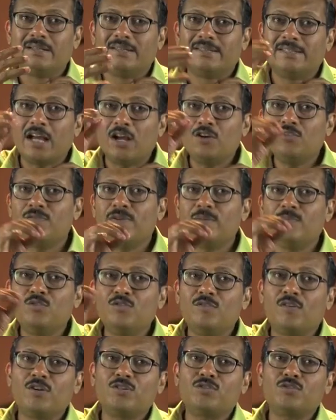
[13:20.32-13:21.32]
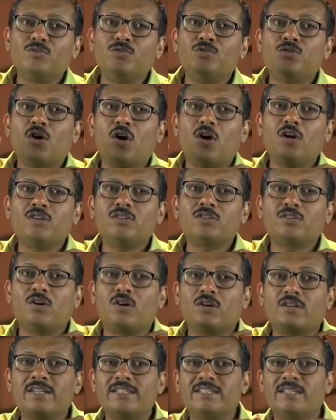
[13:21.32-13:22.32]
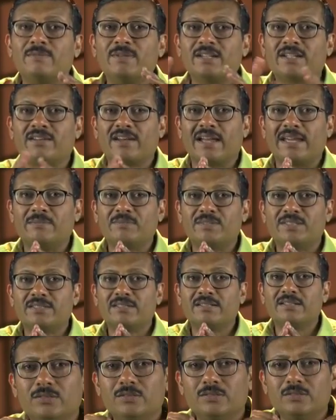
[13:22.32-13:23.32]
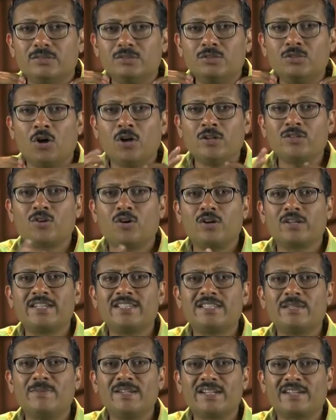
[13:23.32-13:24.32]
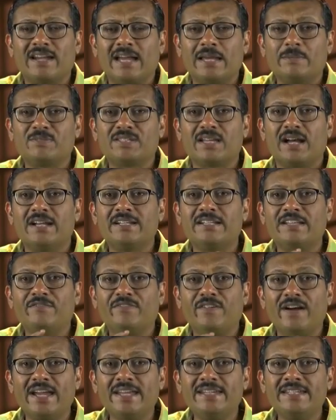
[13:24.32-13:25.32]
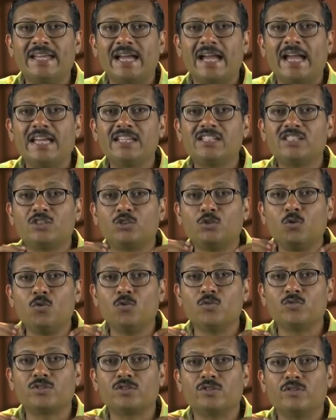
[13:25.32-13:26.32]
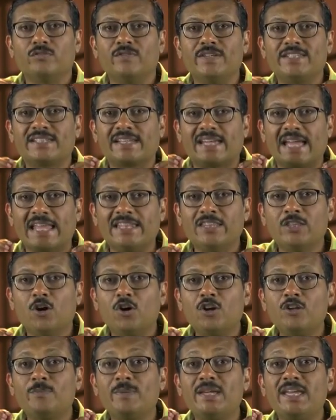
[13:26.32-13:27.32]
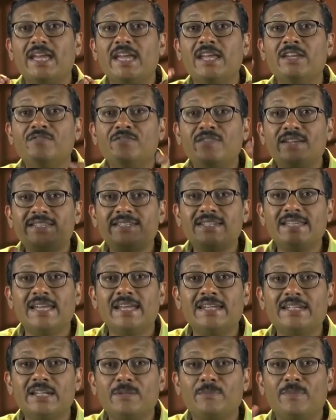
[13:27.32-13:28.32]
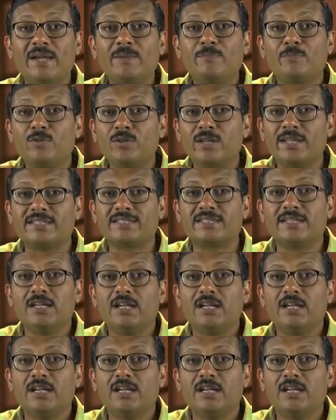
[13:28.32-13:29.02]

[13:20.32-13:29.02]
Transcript: Now we move on to non-cognizable crimes. Non-cognizable crimes are defined as those which cannot be investigated by police